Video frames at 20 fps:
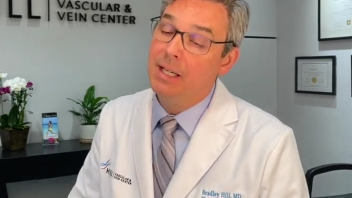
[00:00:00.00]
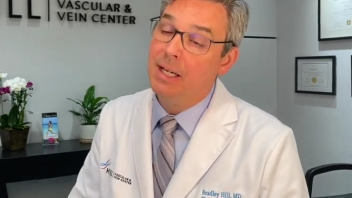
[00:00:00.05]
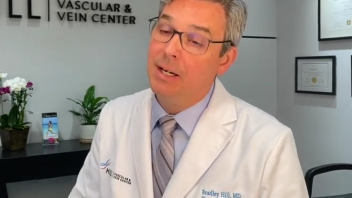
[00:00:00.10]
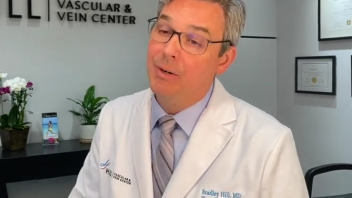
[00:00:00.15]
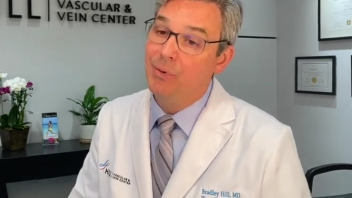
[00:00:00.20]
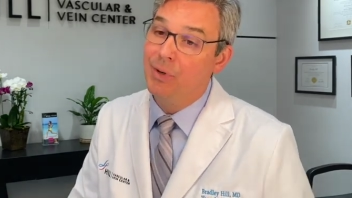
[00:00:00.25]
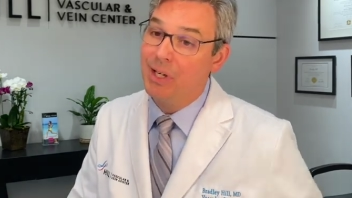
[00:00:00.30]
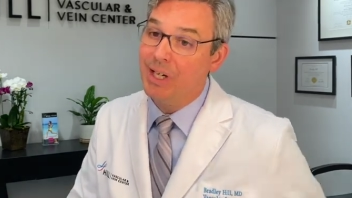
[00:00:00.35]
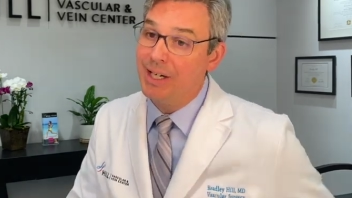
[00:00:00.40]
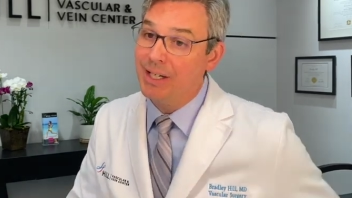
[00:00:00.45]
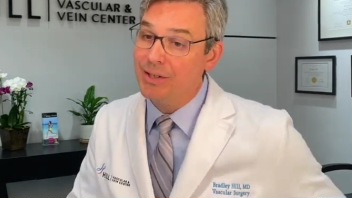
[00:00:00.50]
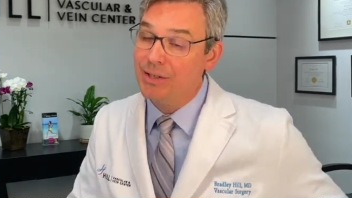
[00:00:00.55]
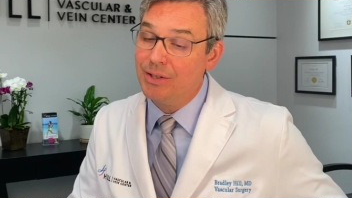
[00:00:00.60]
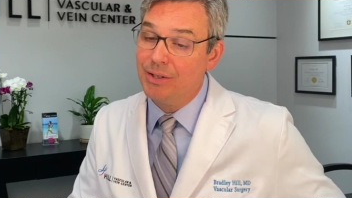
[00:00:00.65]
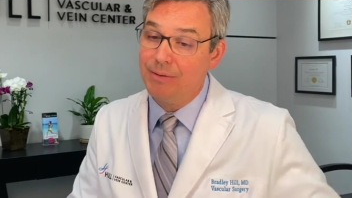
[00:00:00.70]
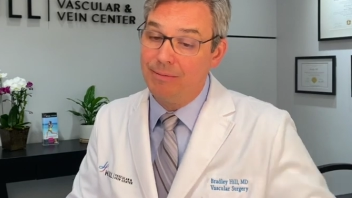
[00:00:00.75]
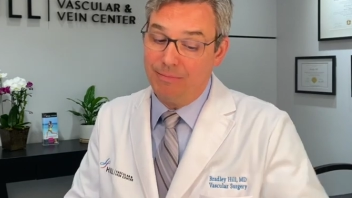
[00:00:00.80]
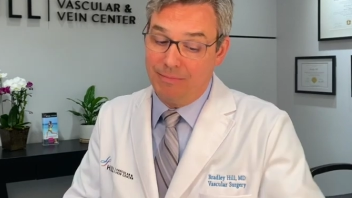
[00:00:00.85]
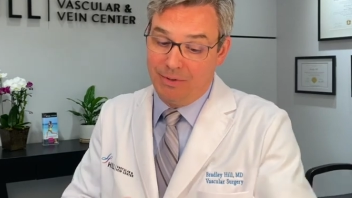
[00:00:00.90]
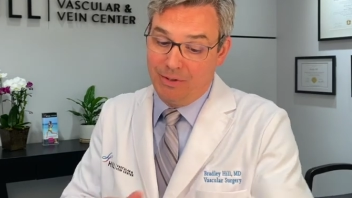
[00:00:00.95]
uh, we like
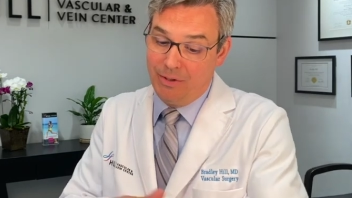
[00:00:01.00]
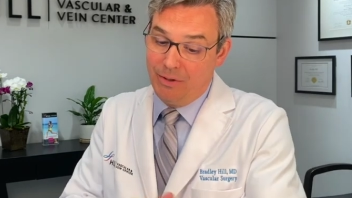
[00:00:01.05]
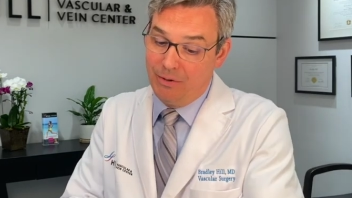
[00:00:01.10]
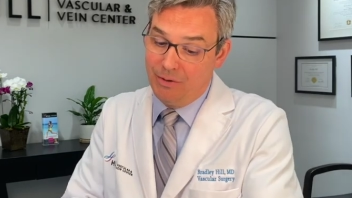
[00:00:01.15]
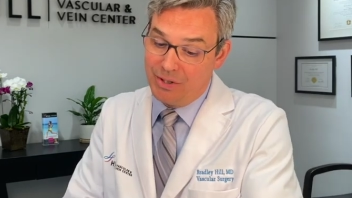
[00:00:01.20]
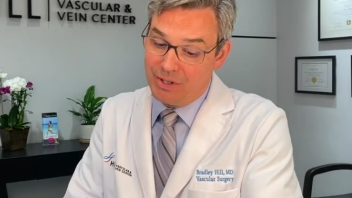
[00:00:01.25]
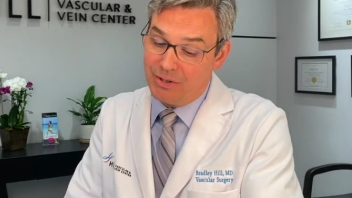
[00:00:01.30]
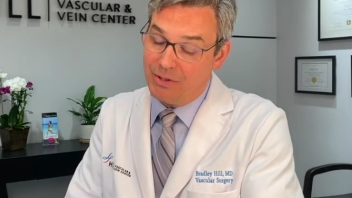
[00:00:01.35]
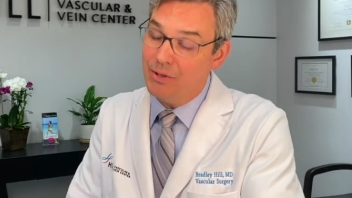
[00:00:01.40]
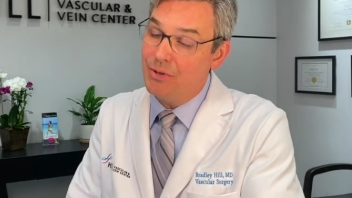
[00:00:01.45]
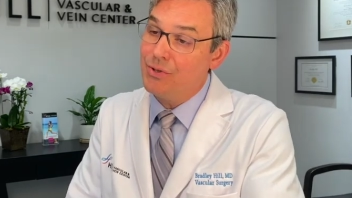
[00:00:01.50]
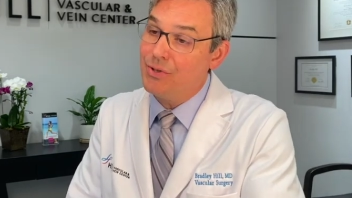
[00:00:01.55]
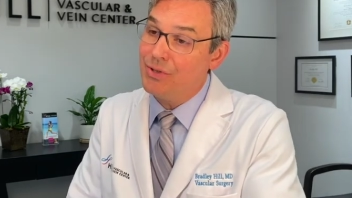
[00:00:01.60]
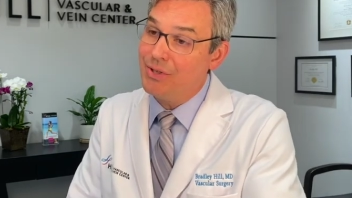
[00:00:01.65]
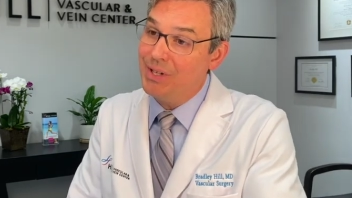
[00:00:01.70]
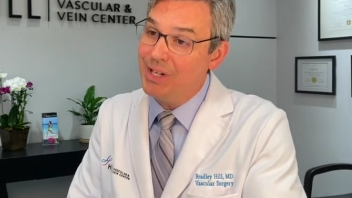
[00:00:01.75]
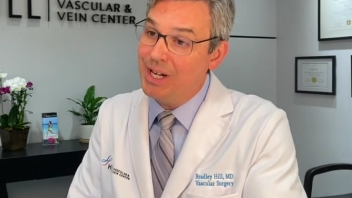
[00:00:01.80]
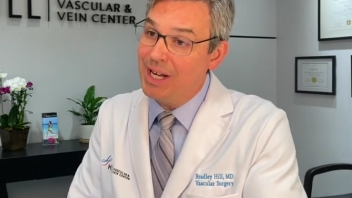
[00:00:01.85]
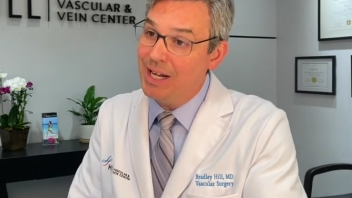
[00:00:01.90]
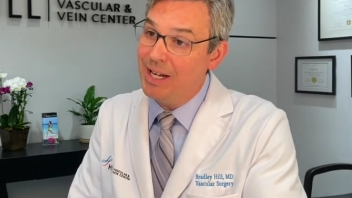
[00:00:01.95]
to go as close
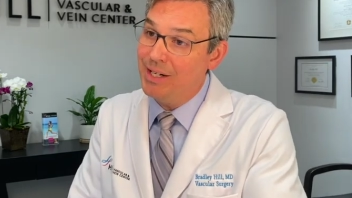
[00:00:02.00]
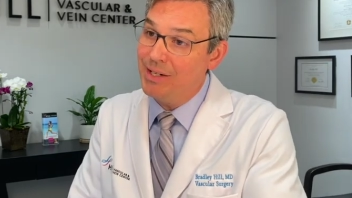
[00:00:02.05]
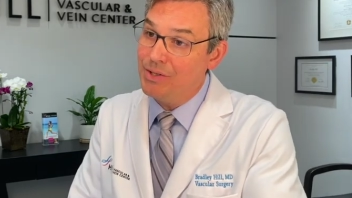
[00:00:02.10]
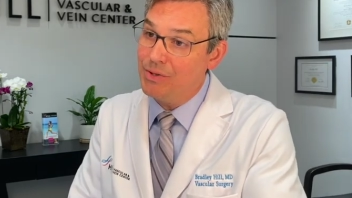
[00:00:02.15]
to the hand